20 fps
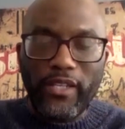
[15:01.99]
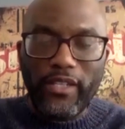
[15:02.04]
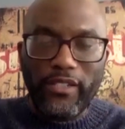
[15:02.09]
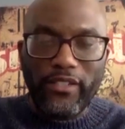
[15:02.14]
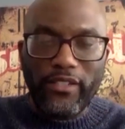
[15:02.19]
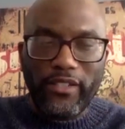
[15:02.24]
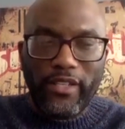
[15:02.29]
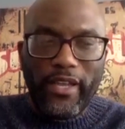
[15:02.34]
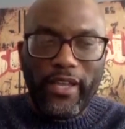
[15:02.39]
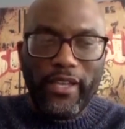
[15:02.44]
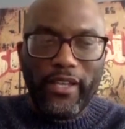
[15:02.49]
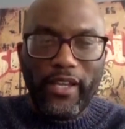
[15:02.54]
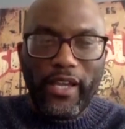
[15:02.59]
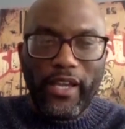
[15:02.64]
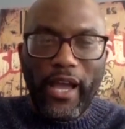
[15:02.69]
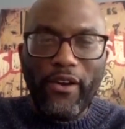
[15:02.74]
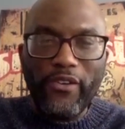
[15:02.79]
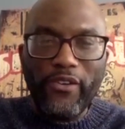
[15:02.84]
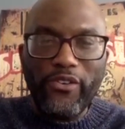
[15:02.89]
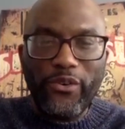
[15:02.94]
It's like,
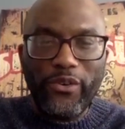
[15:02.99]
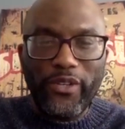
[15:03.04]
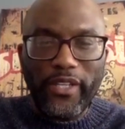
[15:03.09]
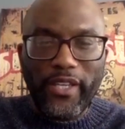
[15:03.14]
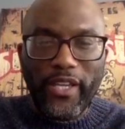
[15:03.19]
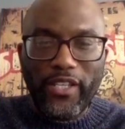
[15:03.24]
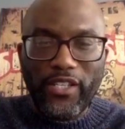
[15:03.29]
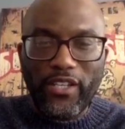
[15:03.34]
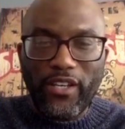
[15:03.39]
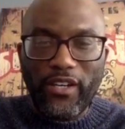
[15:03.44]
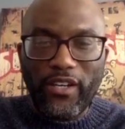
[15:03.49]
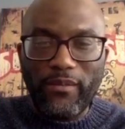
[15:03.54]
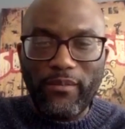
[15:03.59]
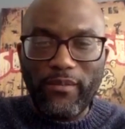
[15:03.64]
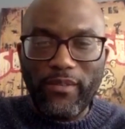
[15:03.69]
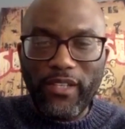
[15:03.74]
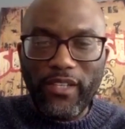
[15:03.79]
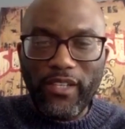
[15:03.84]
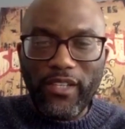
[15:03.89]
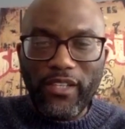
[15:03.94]
how are you going to catch up?
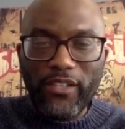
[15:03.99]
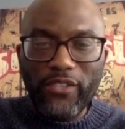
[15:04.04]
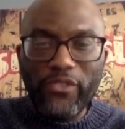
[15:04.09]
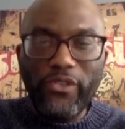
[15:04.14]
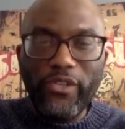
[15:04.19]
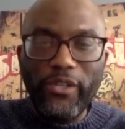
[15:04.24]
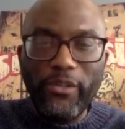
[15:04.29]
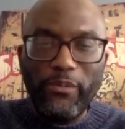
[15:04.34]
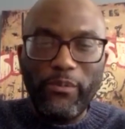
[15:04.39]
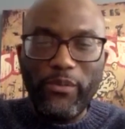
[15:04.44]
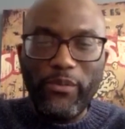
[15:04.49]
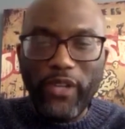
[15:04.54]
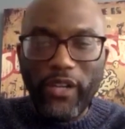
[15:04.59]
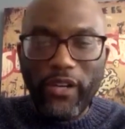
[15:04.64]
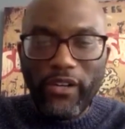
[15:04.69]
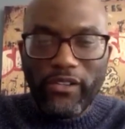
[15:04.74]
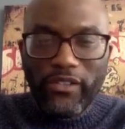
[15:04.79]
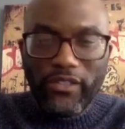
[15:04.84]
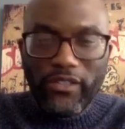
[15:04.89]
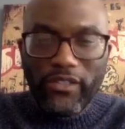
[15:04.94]
You need
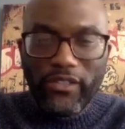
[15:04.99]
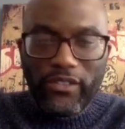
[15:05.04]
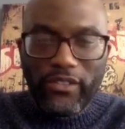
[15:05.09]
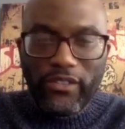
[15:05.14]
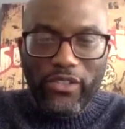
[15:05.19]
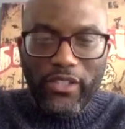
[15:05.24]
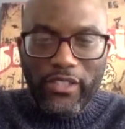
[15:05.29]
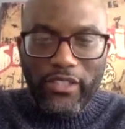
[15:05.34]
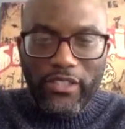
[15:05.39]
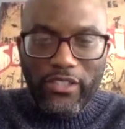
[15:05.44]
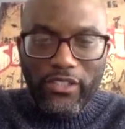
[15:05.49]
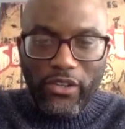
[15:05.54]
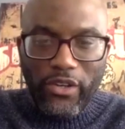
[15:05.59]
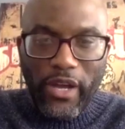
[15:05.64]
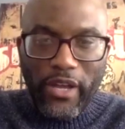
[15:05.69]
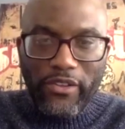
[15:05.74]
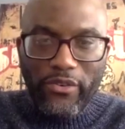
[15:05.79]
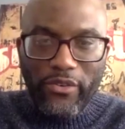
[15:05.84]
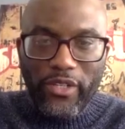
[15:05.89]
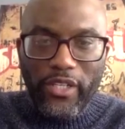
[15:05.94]
to, so it's, how
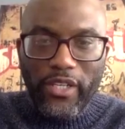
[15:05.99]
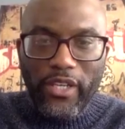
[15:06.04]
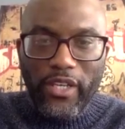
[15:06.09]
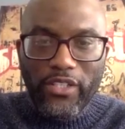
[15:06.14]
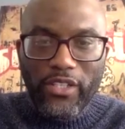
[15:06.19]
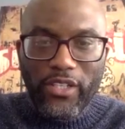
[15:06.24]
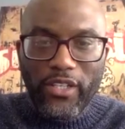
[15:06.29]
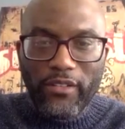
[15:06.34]
you going to catch up?